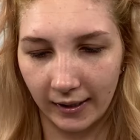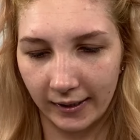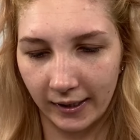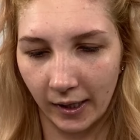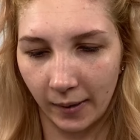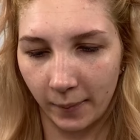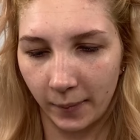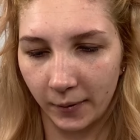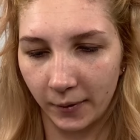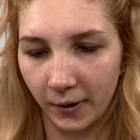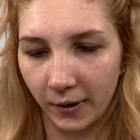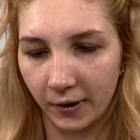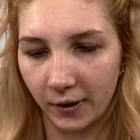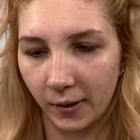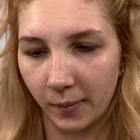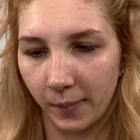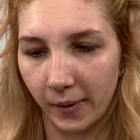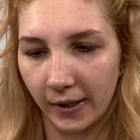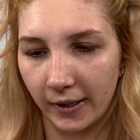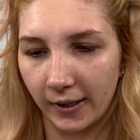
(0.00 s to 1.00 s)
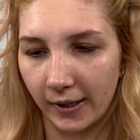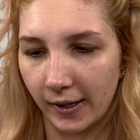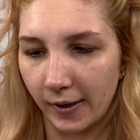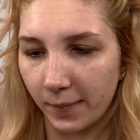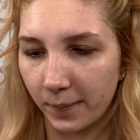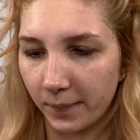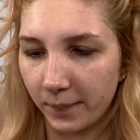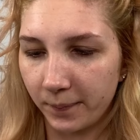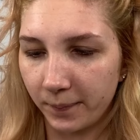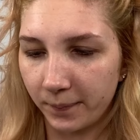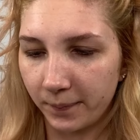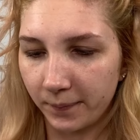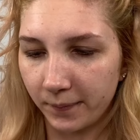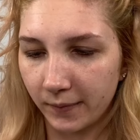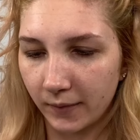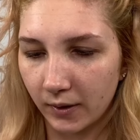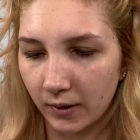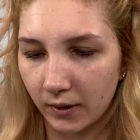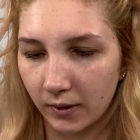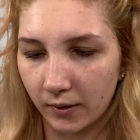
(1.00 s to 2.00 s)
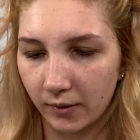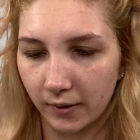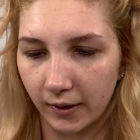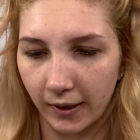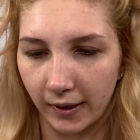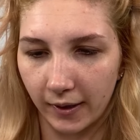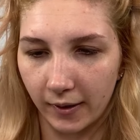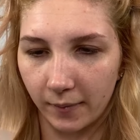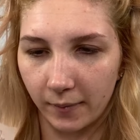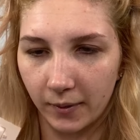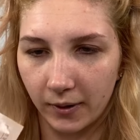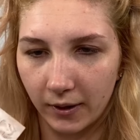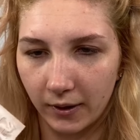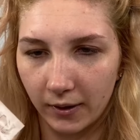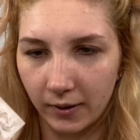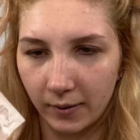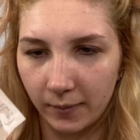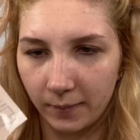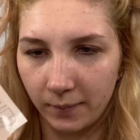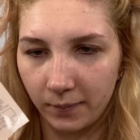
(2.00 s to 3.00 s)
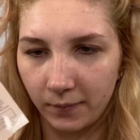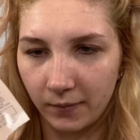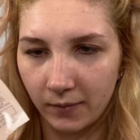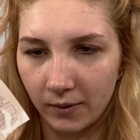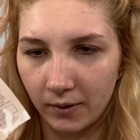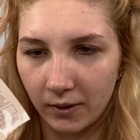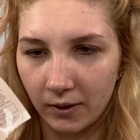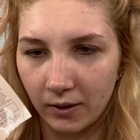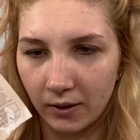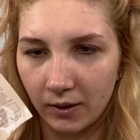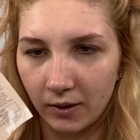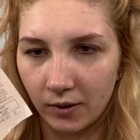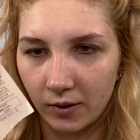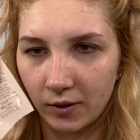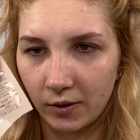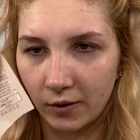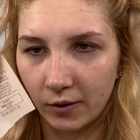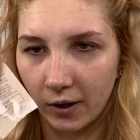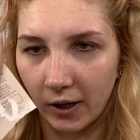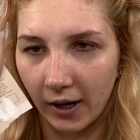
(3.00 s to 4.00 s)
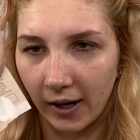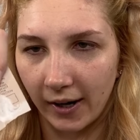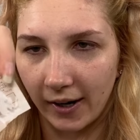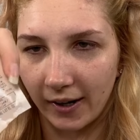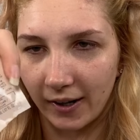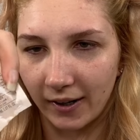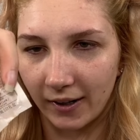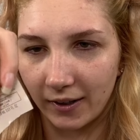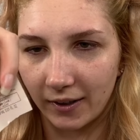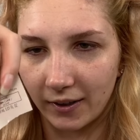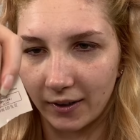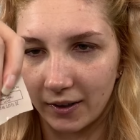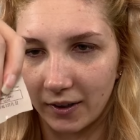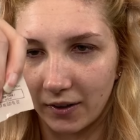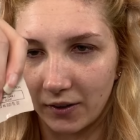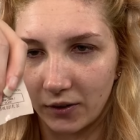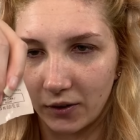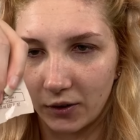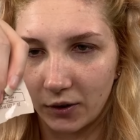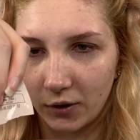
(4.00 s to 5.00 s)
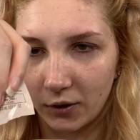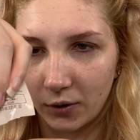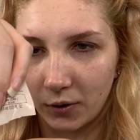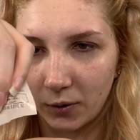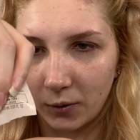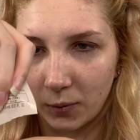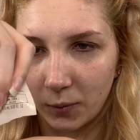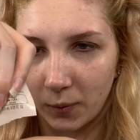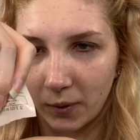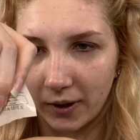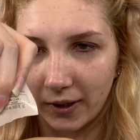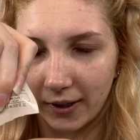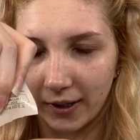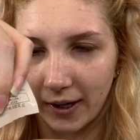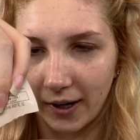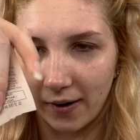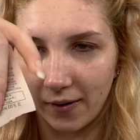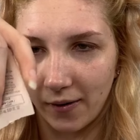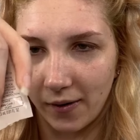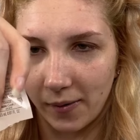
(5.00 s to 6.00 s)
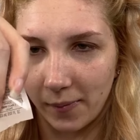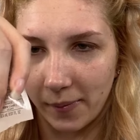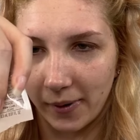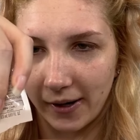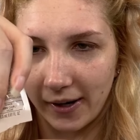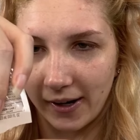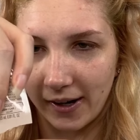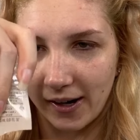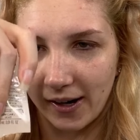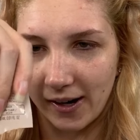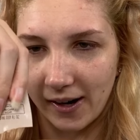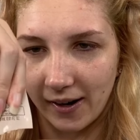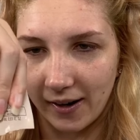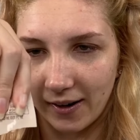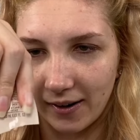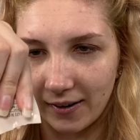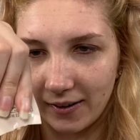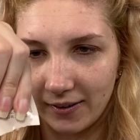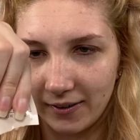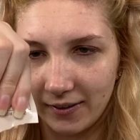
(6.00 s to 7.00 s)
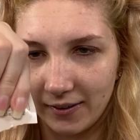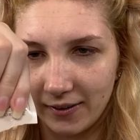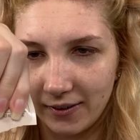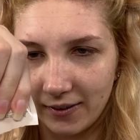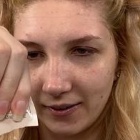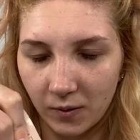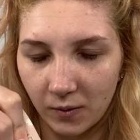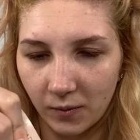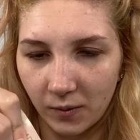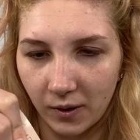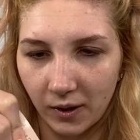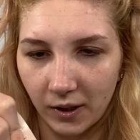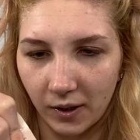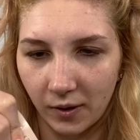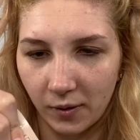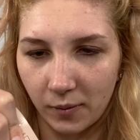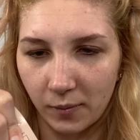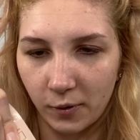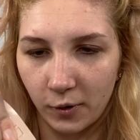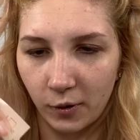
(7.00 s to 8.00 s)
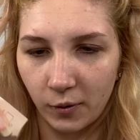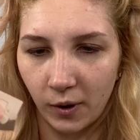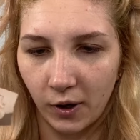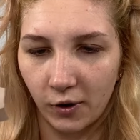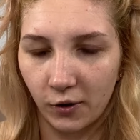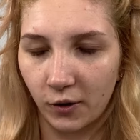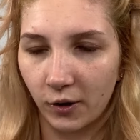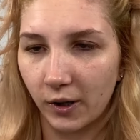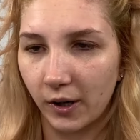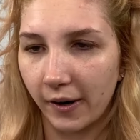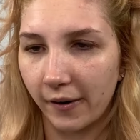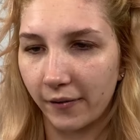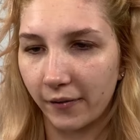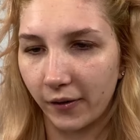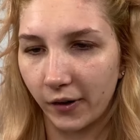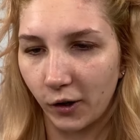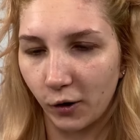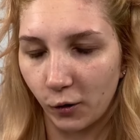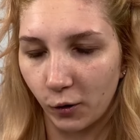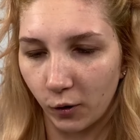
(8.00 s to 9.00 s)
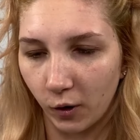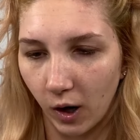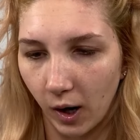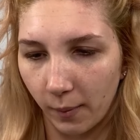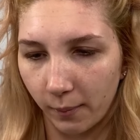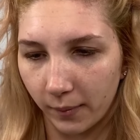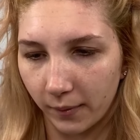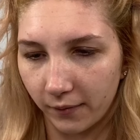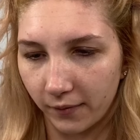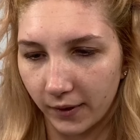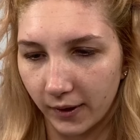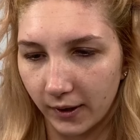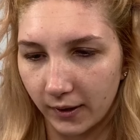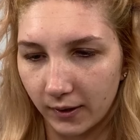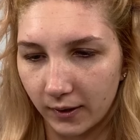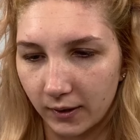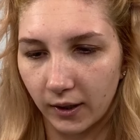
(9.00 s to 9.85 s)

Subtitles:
Samples are so messy. All right, I'm gonna try and squirt it out on my hand. We're gonna treasure every drop of this.